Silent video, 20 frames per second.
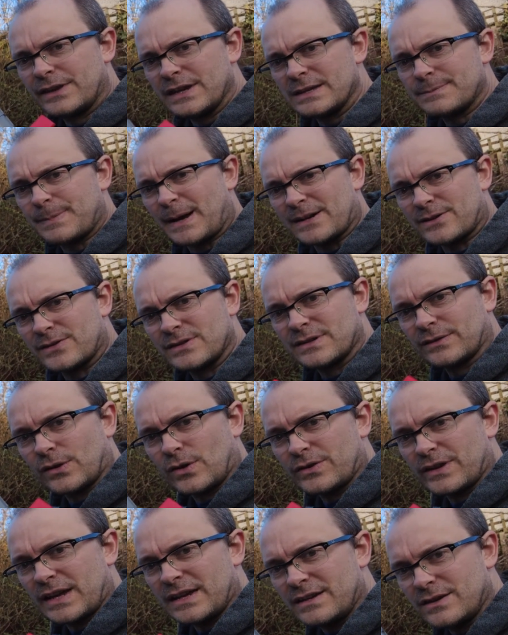These batteries have
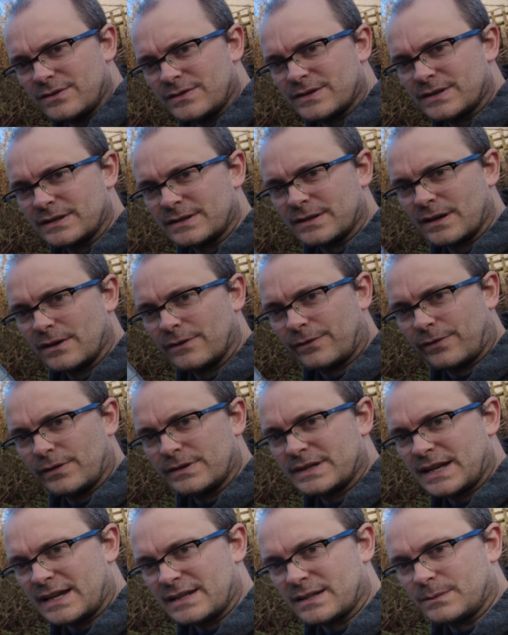got their uses for
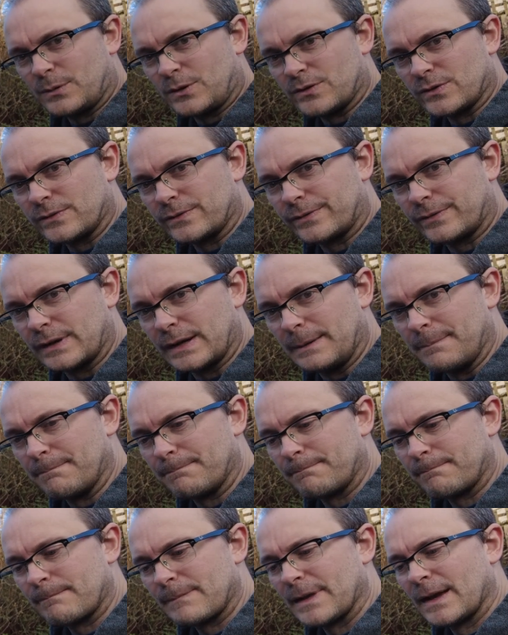a Tesla Model 3.
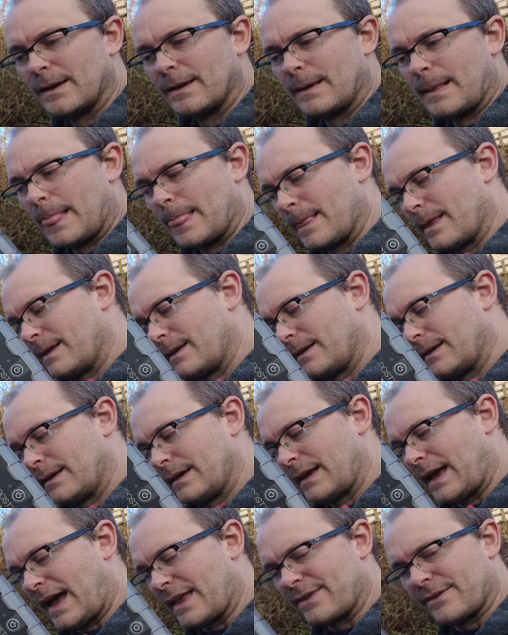
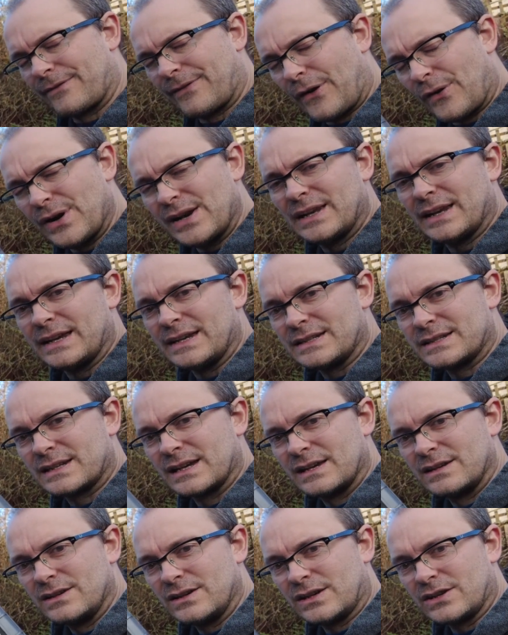At the very least,
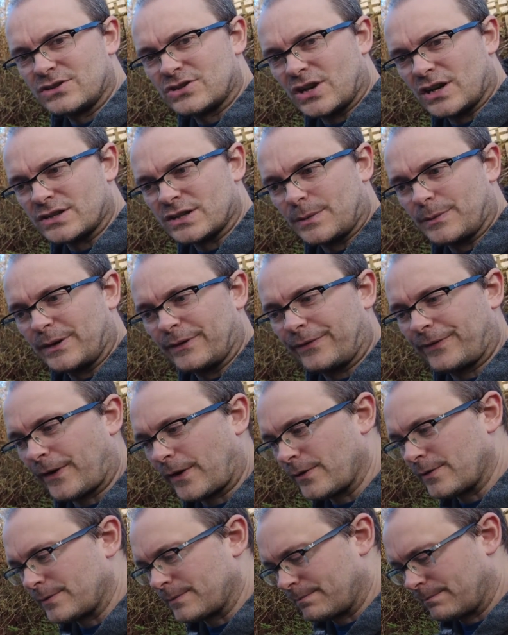you can charge up your
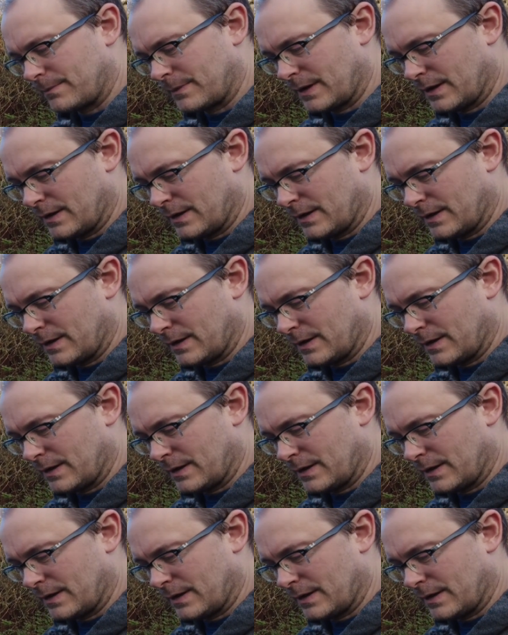phone.